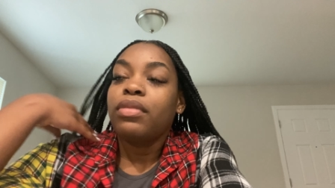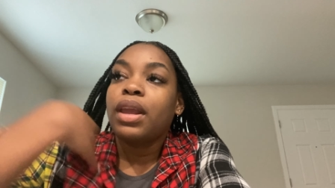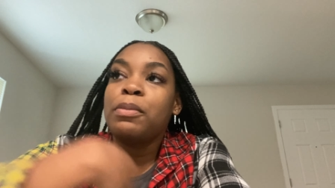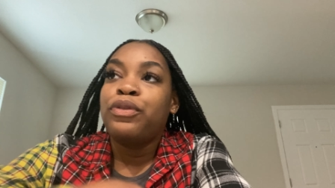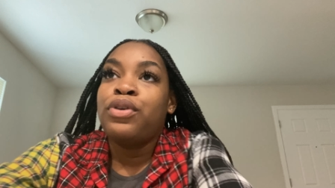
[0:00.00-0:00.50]

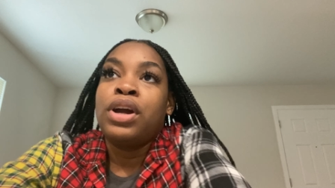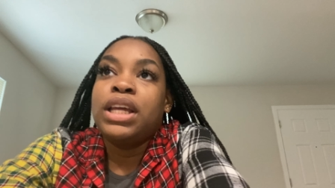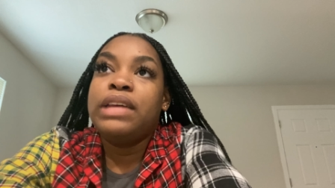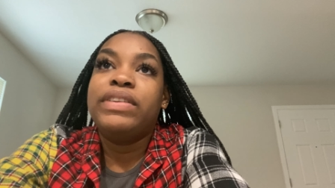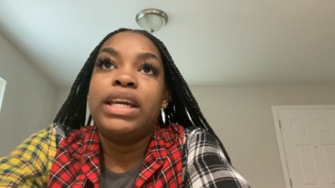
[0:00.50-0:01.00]
before I could
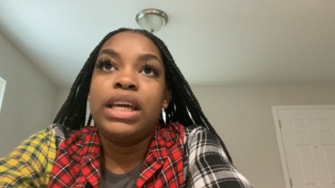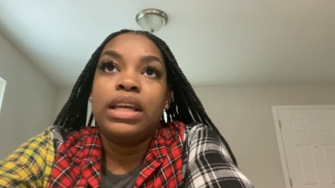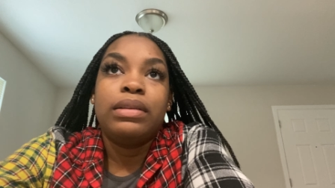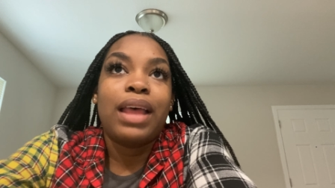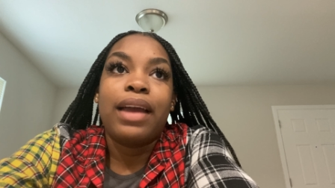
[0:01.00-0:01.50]
even
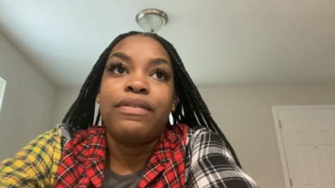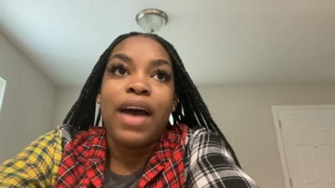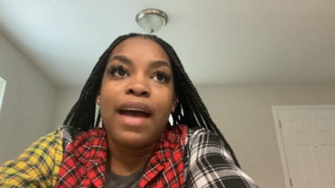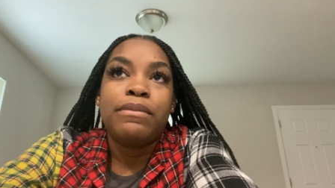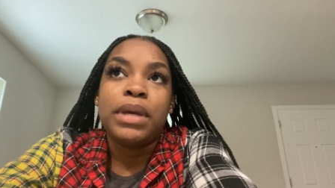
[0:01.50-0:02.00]
hit like
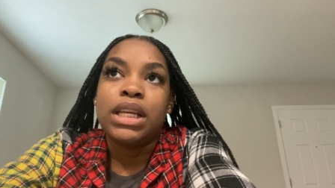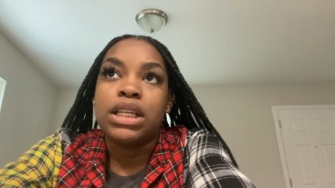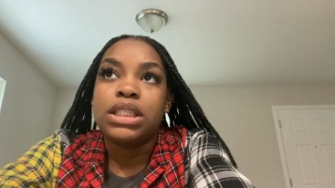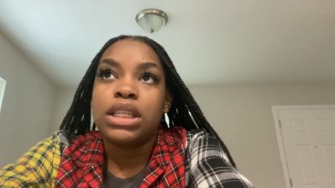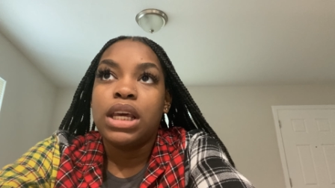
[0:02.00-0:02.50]
five
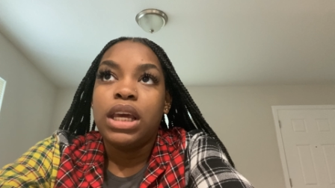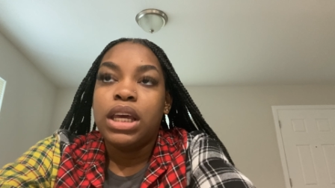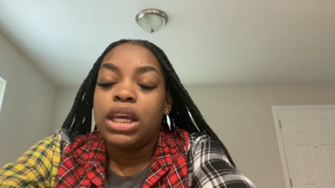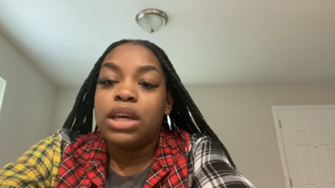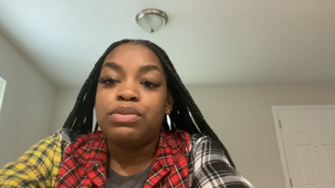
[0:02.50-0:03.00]
minutes,
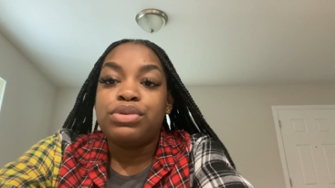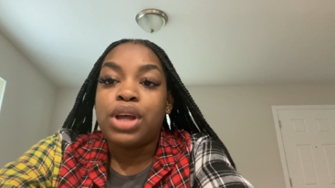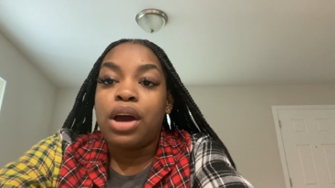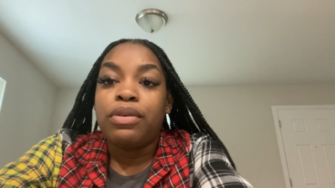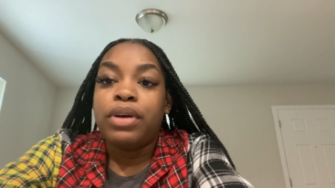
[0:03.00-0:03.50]
it was
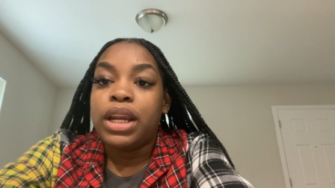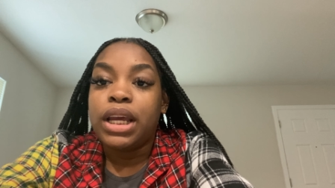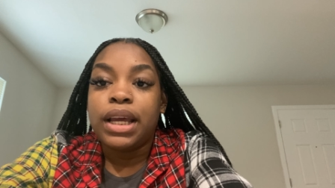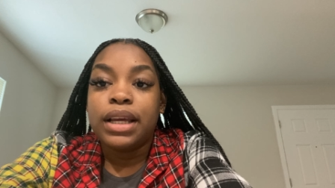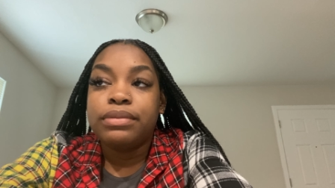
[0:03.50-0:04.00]

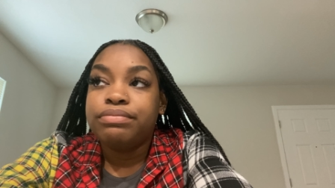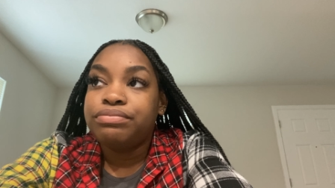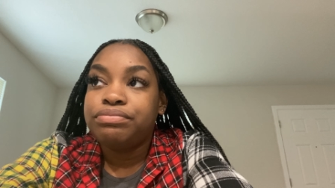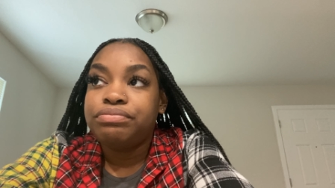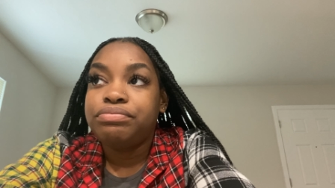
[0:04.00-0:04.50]
already
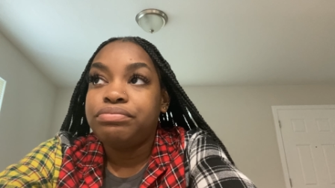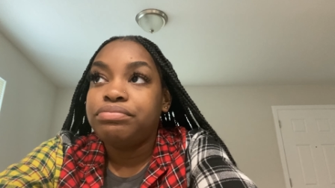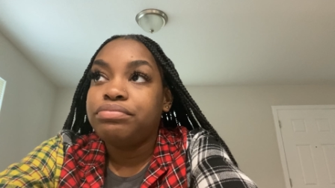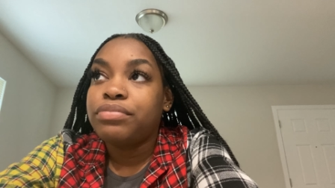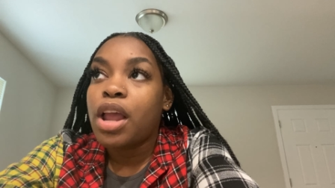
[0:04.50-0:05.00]

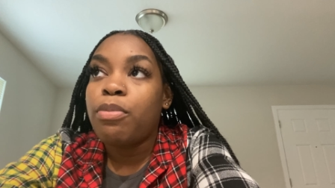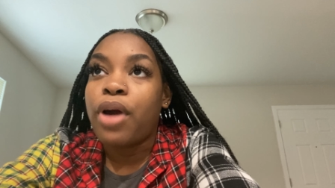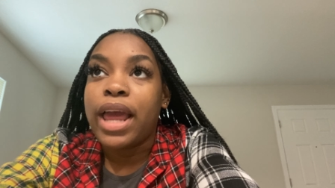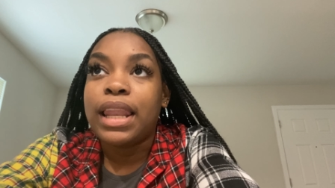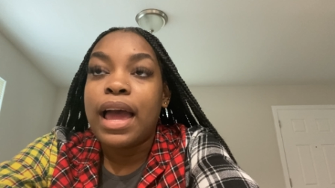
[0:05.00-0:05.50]
a
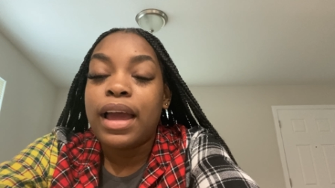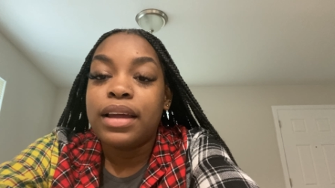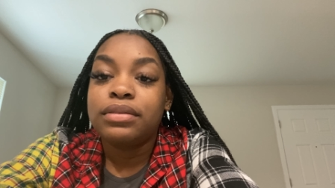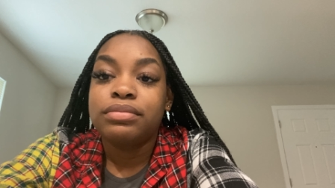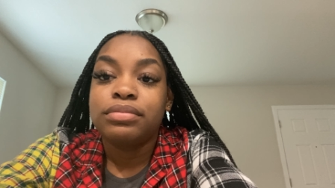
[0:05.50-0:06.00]
bright line.
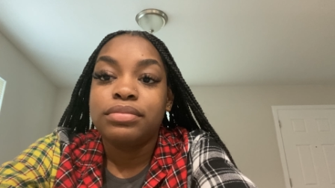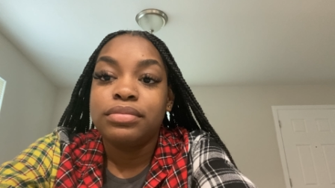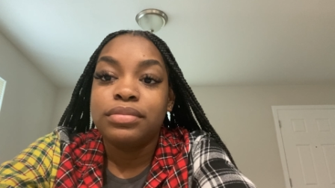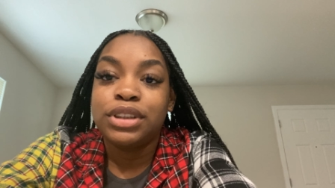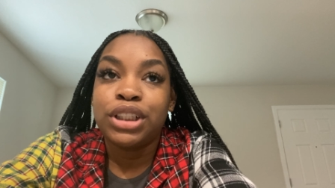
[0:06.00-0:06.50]

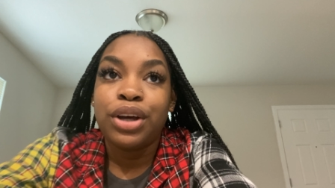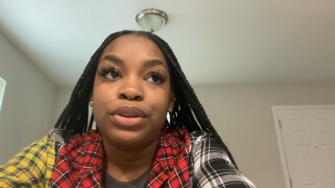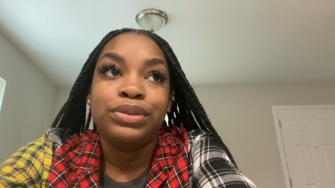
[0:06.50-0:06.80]
So